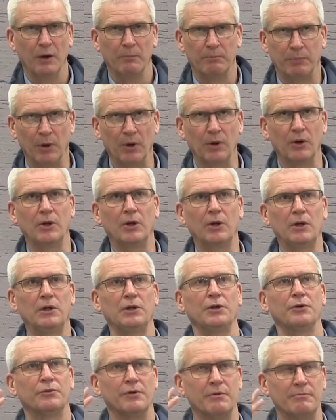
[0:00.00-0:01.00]

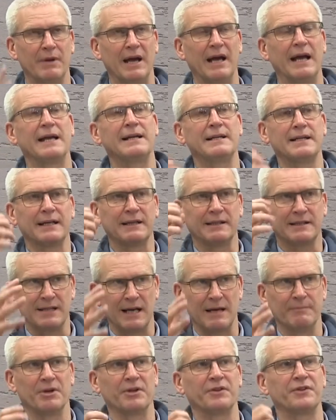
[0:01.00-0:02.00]
Paul reminding
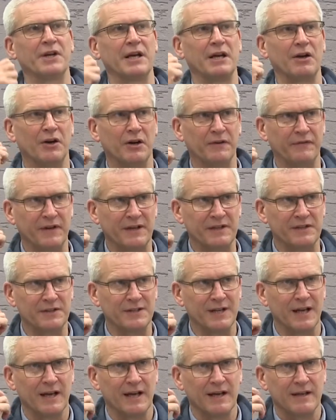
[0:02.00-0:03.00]
Timothy of his